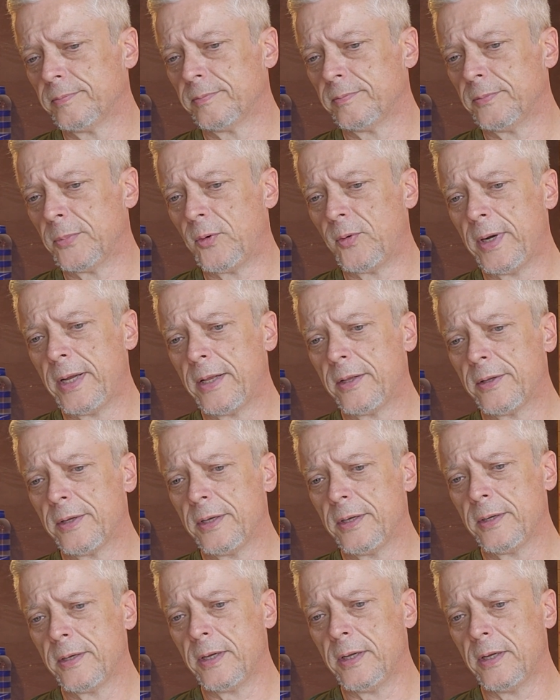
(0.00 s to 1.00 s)

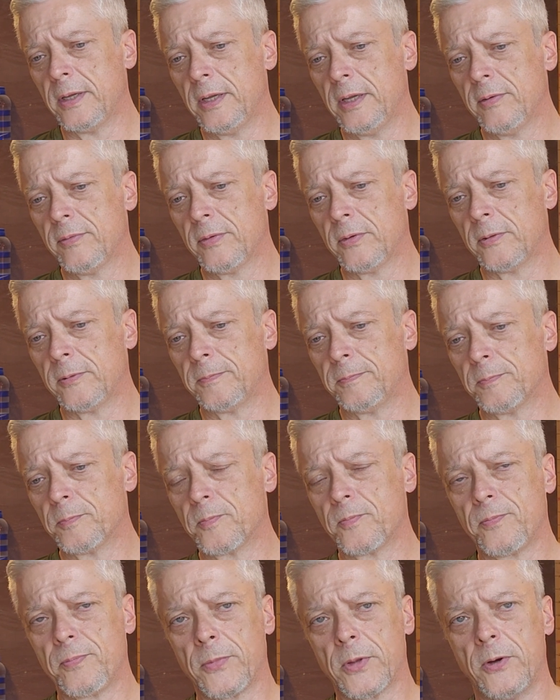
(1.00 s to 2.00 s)
morality and evil
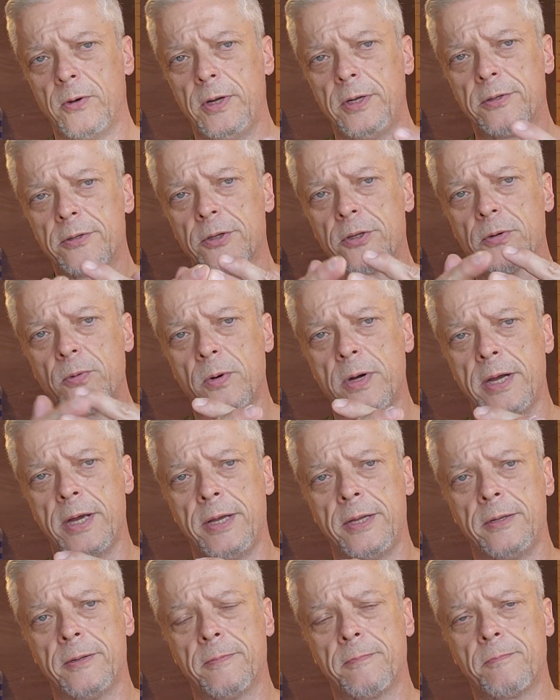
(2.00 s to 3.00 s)
are
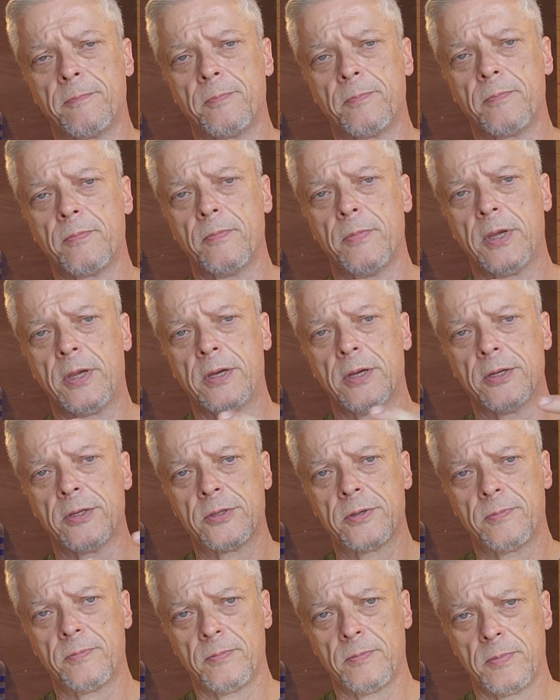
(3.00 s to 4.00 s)
intertwined because